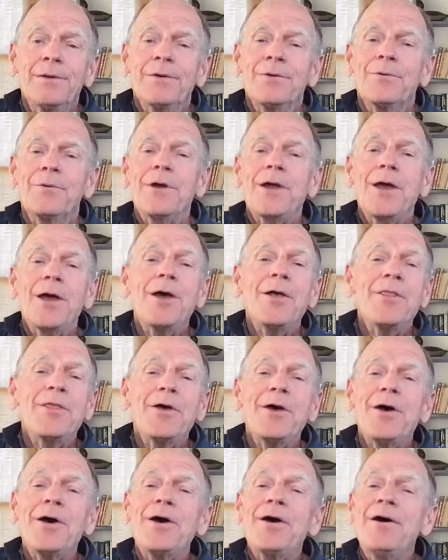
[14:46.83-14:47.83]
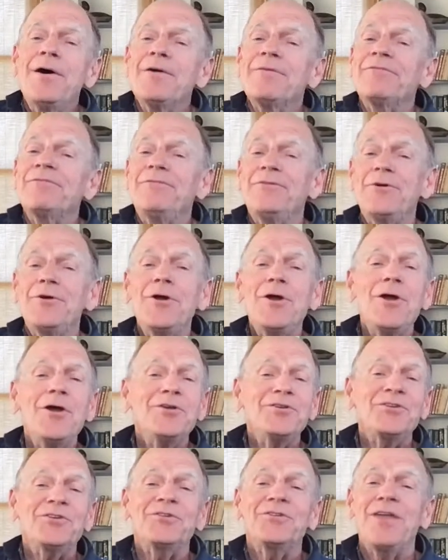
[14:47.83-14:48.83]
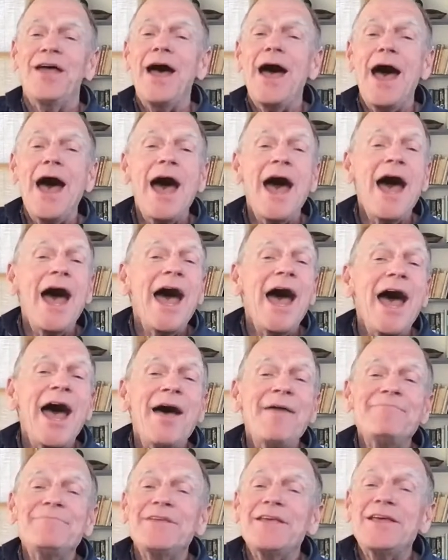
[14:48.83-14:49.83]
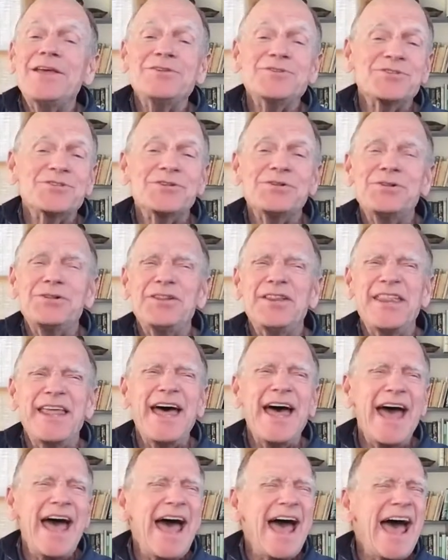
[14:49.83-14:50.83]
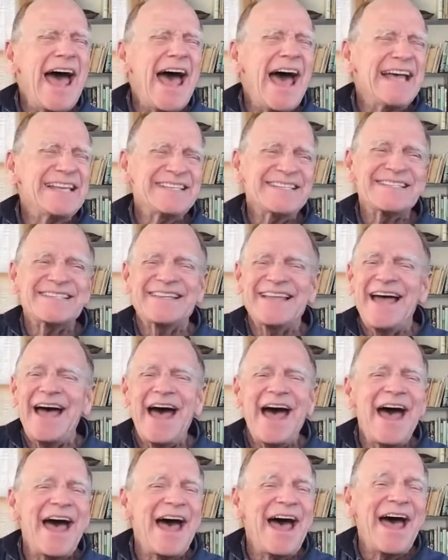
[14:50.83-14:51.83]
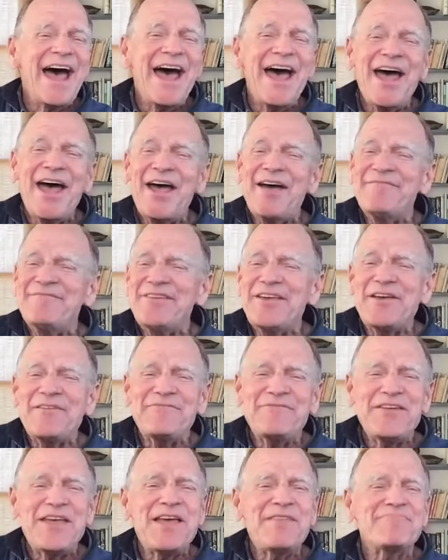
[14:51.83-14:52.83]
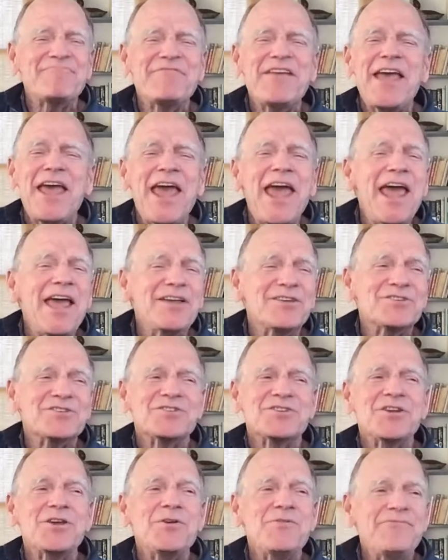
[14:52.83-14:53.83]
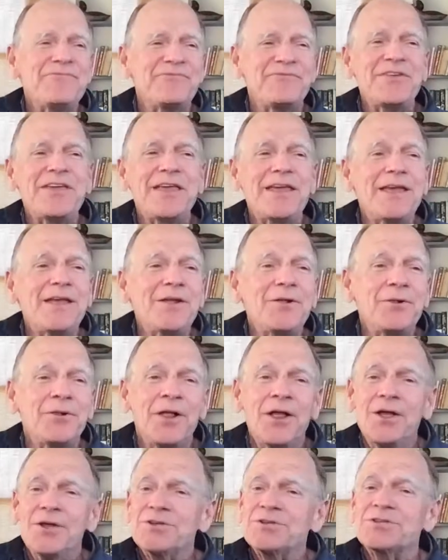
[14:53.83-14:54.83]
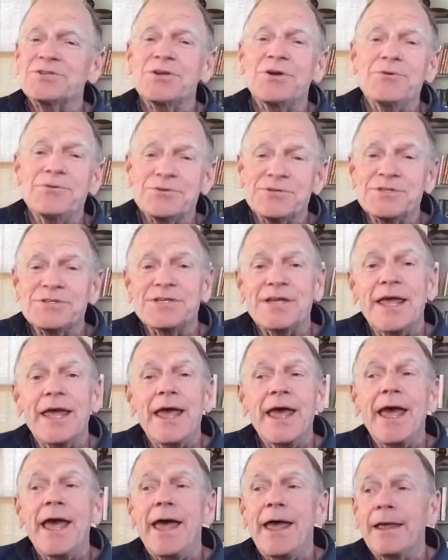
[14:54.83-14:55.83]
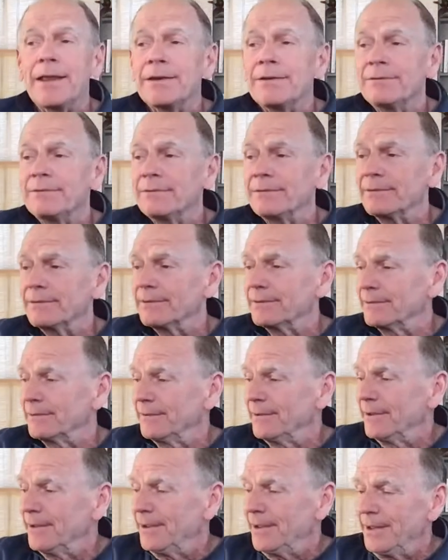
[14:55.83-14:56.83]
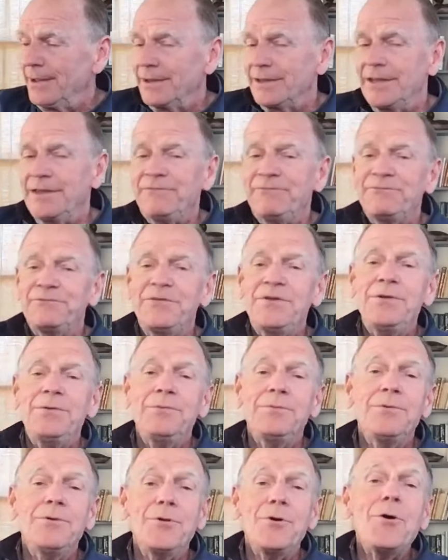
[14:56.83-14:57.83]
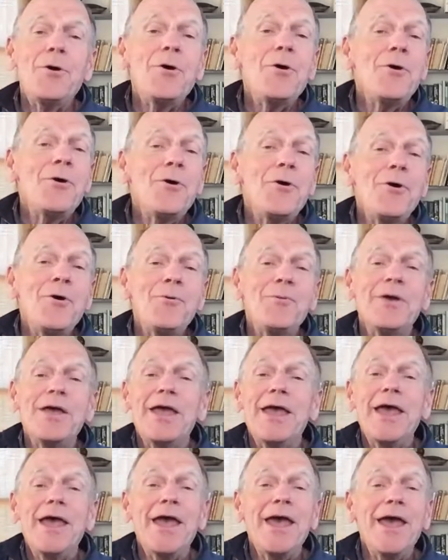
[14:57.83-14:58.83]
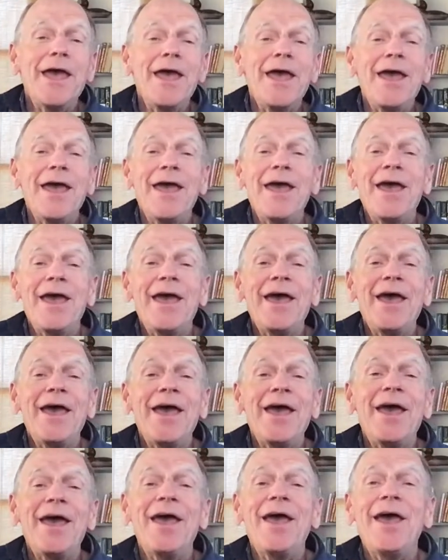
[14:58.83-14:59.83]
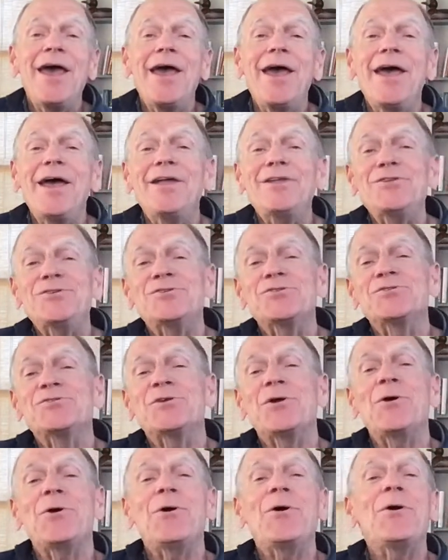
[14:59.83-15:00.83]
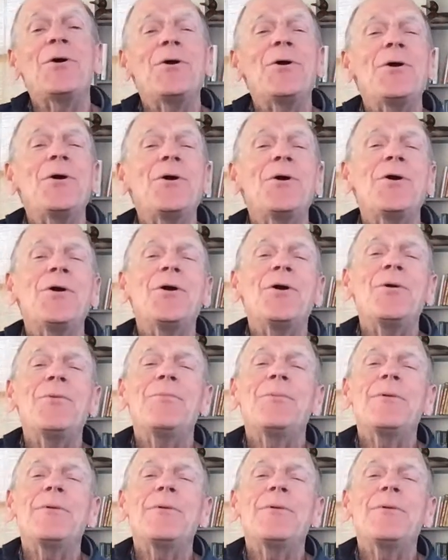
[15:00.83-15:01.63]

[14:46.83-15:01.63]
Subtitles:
Well, the first time is the last time if it makes you feel so sad. If you know it, sure.